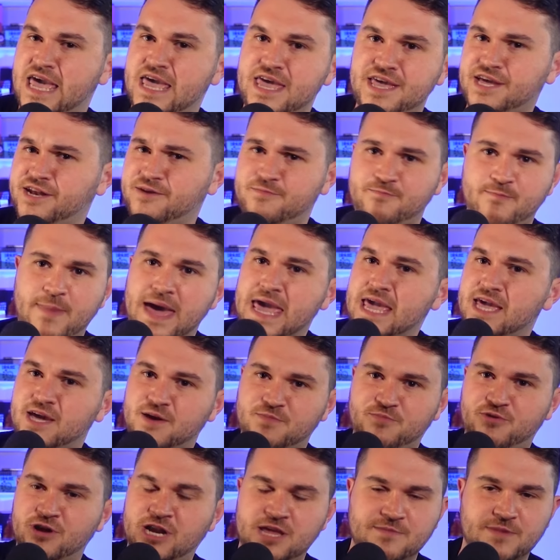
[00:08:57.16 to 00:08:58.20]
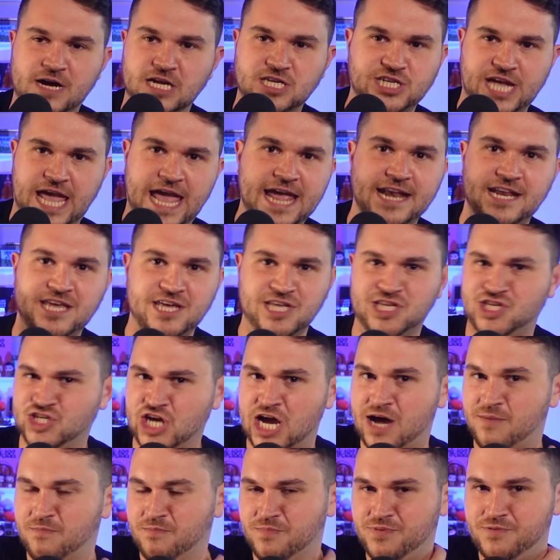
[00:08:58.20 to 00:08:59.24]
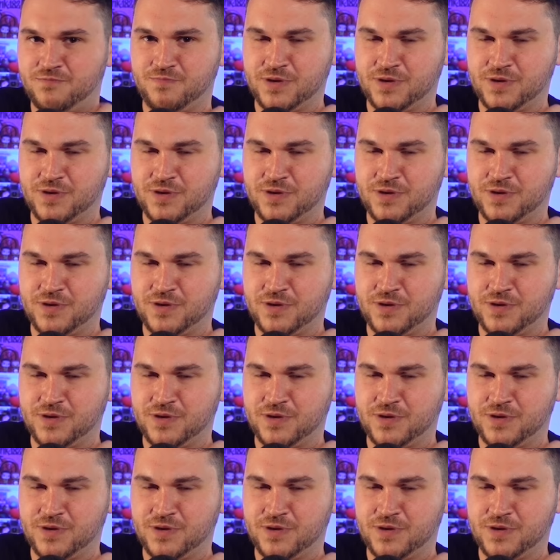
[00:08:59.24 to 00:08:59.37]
he can make pretty much any jump